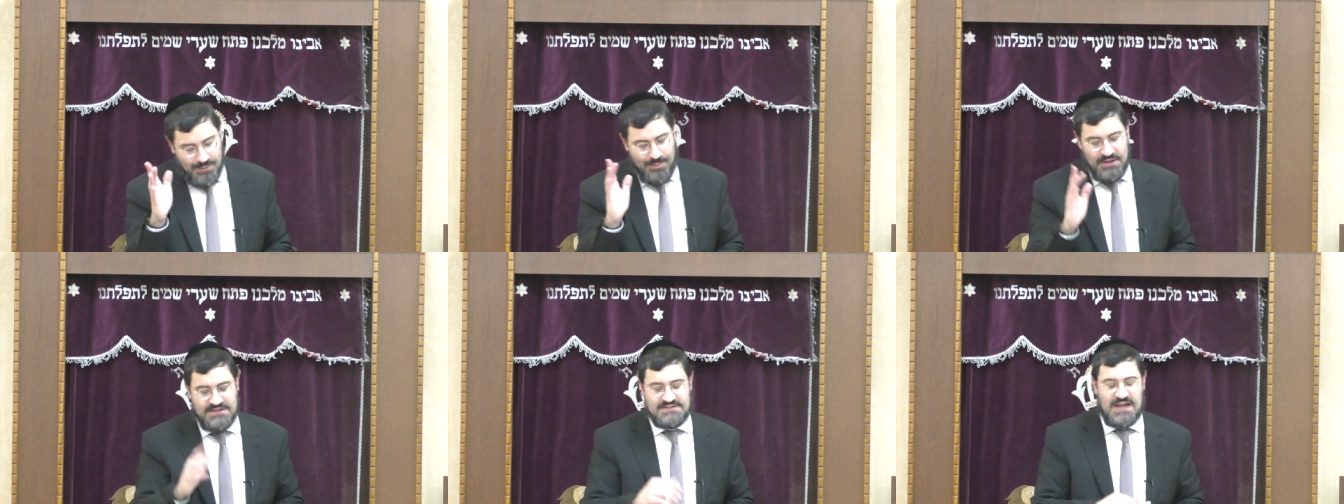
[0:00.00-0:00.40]

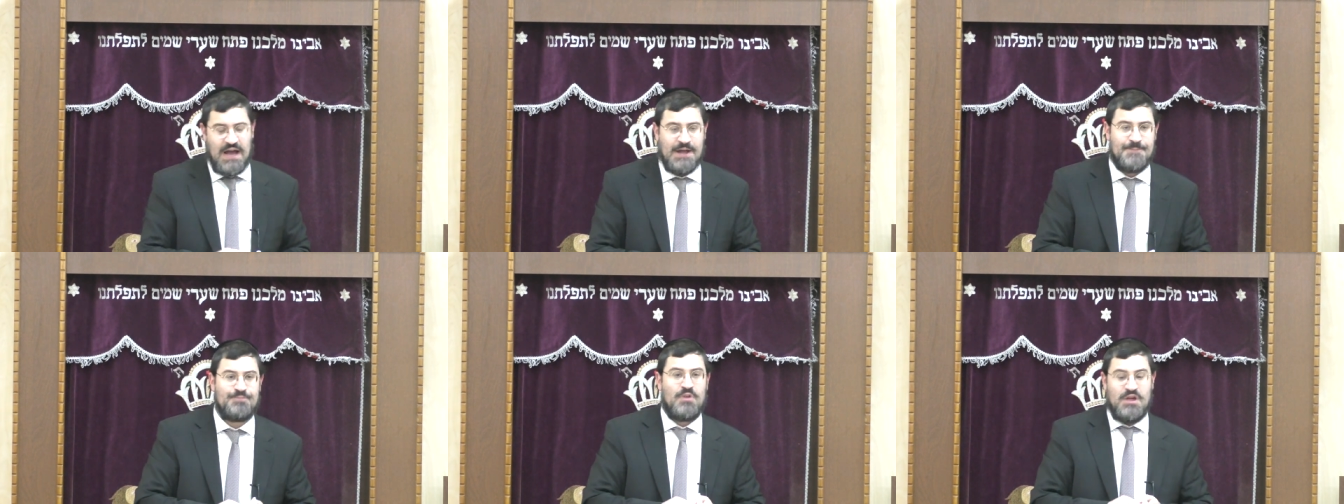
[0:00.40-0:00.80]
Rabbi
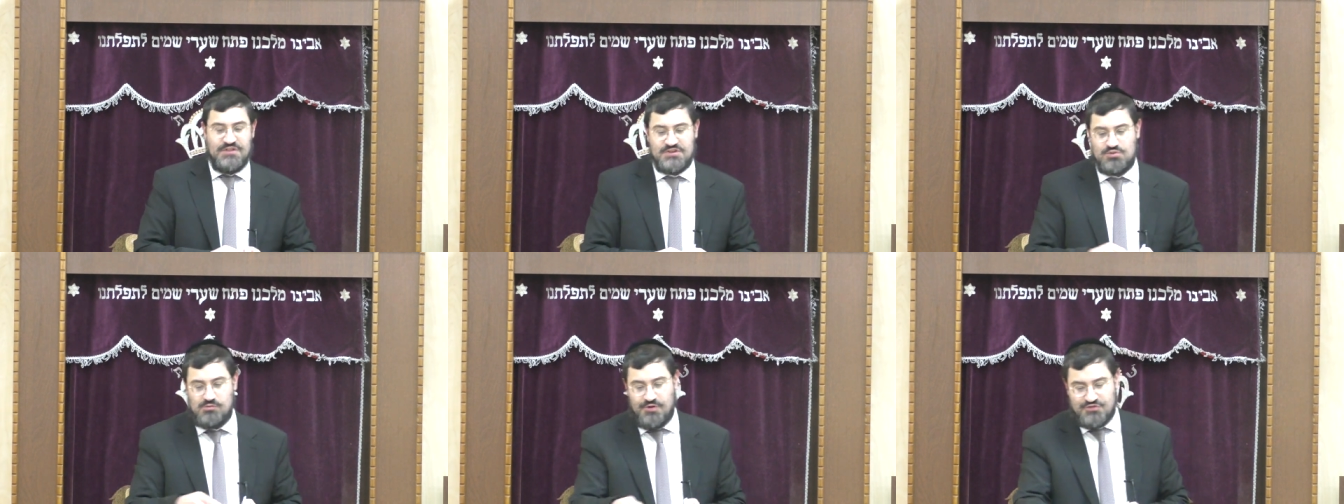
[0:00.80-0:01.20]
Yisai,
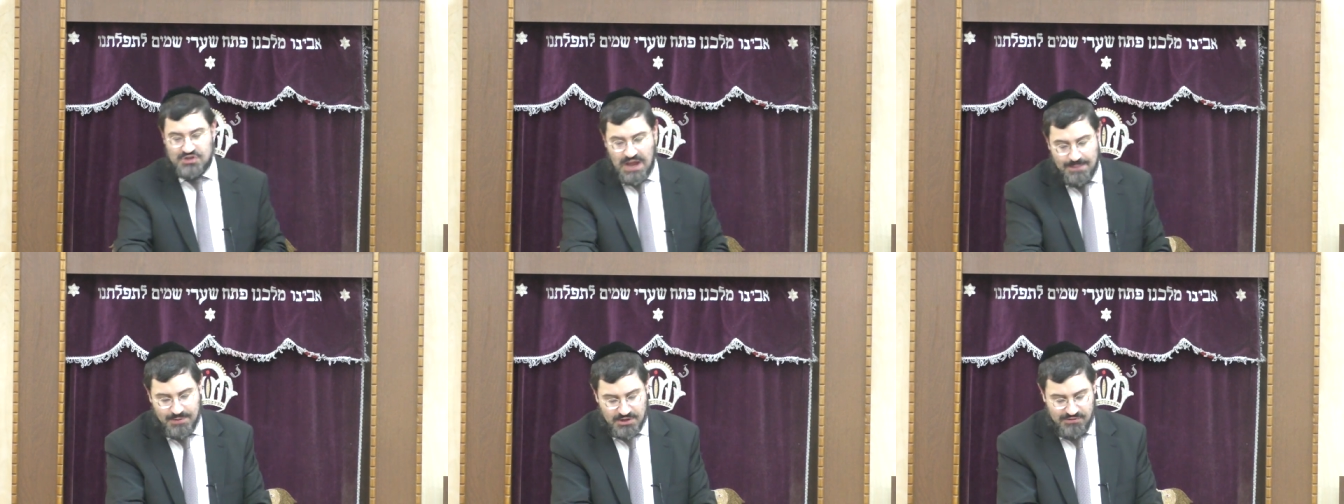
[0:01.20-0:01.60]
this is what Rav
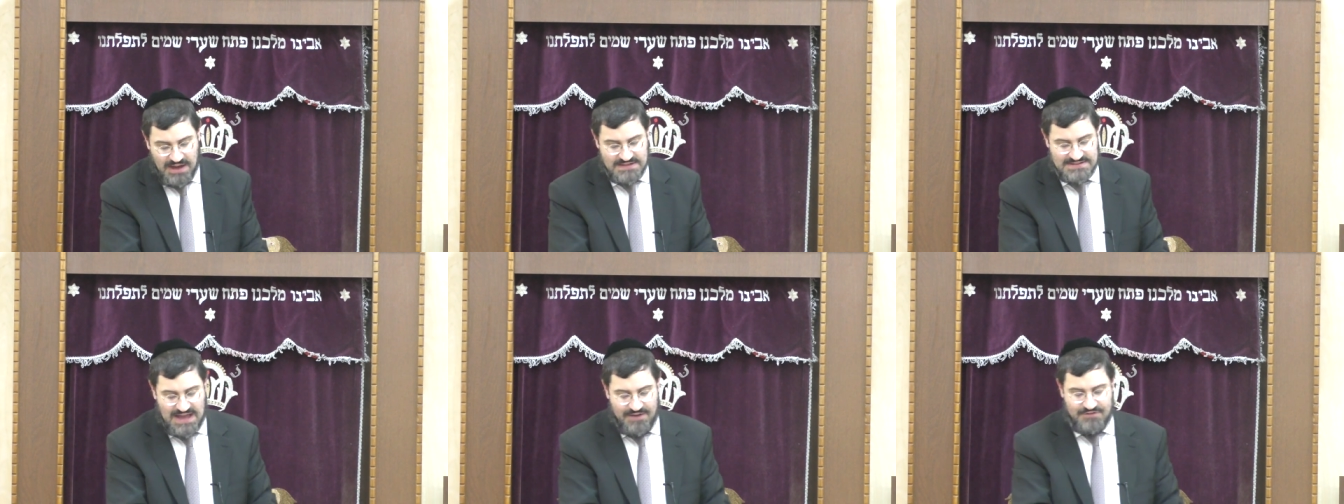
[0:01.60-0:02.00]
Scheinberg
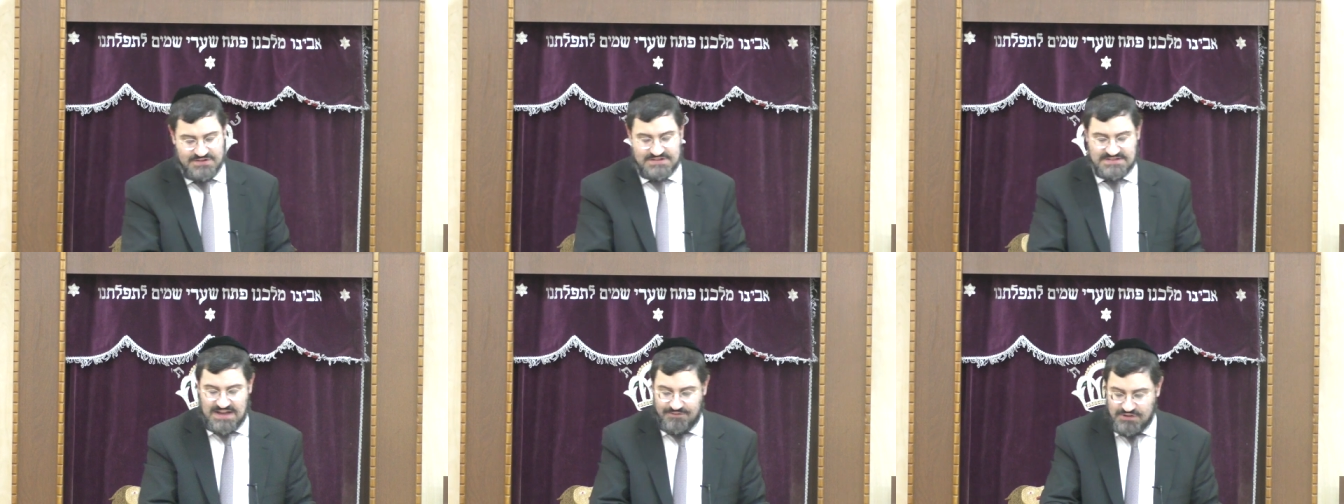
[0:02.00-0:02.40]
writes, I have
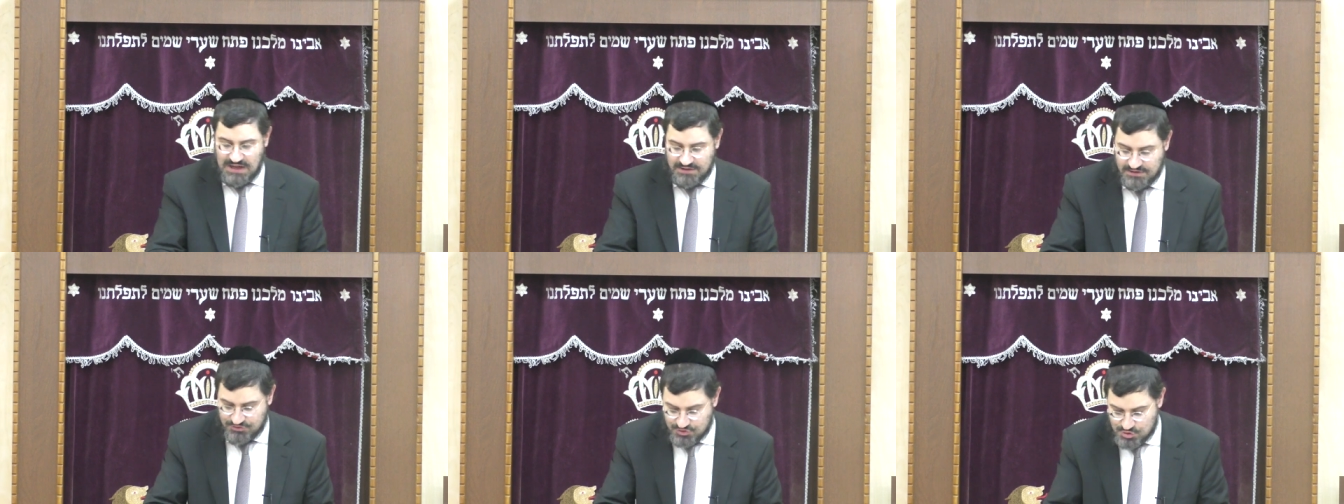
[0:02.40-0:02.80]
his
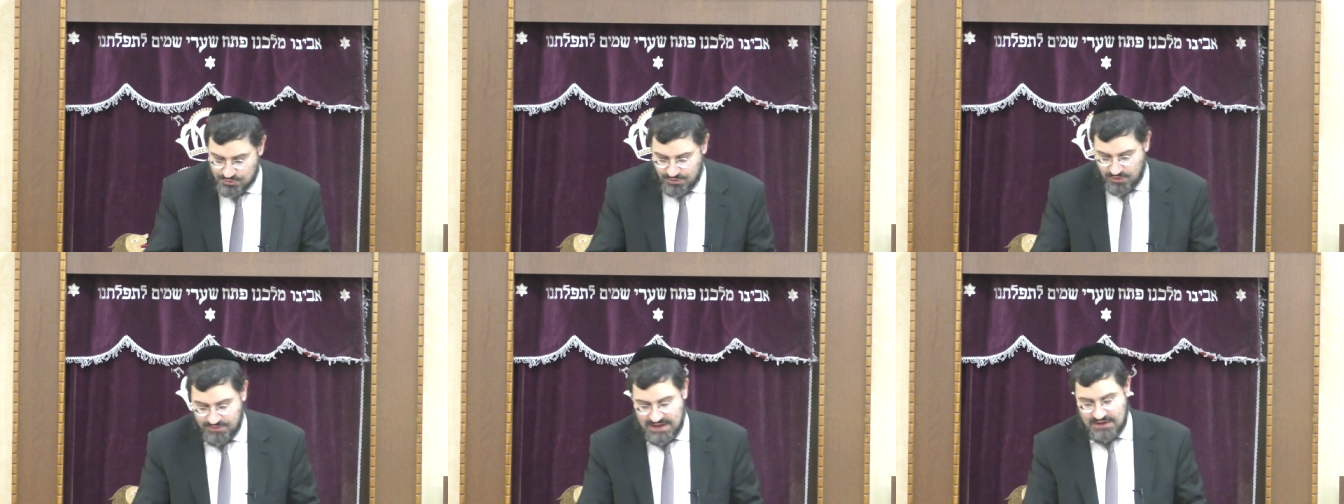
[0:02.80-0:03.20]
Ksaviyat, his
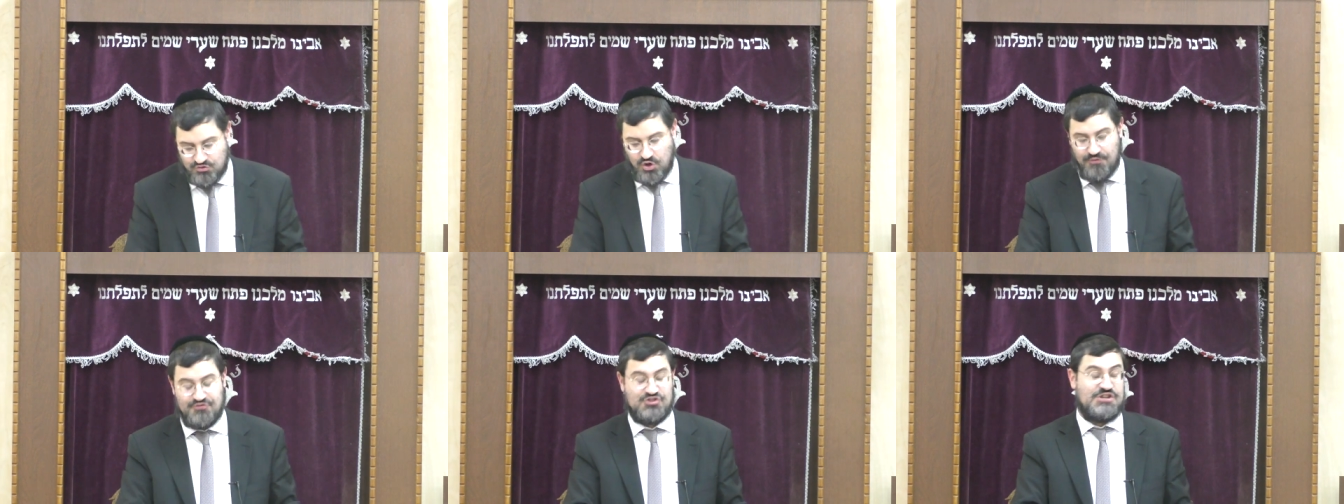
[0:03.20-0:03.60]
tshuva over here,
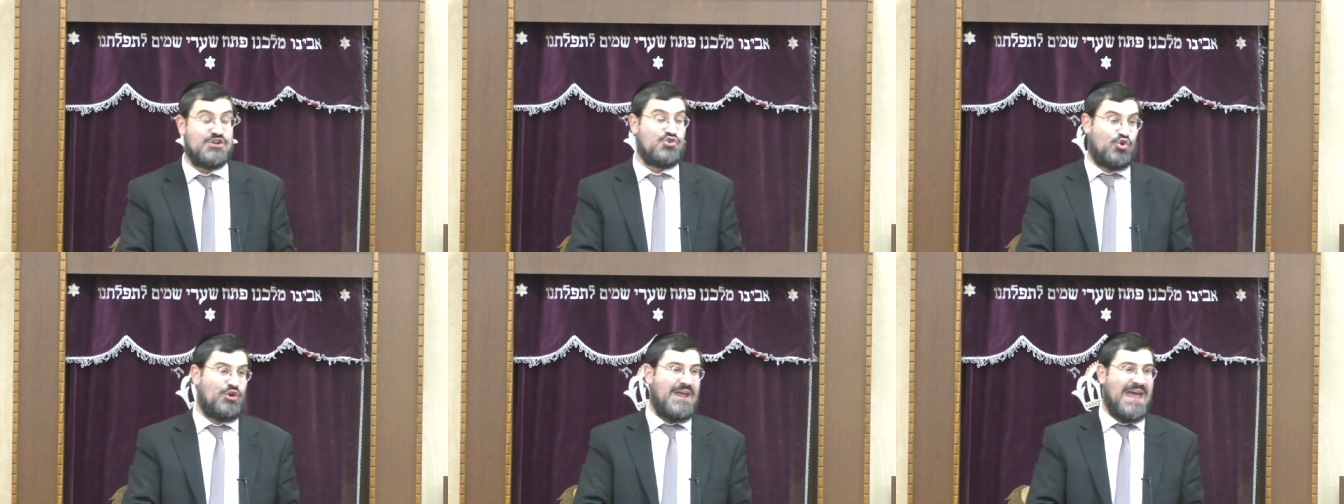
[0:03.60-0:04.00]
Tof
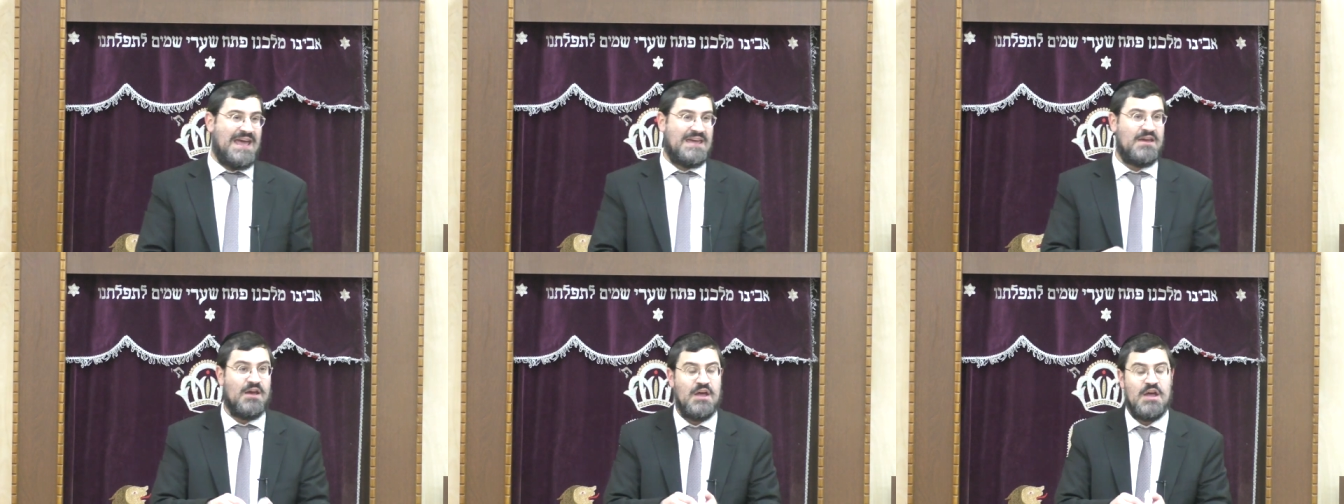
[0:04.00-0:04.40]
Shin Nun
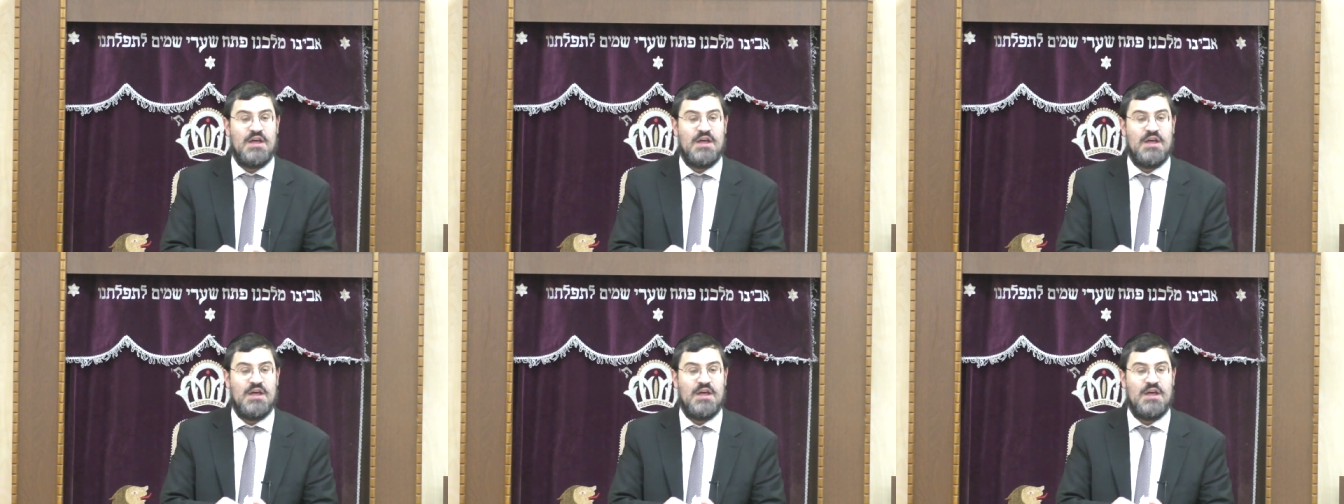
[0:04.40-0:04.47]
Hei,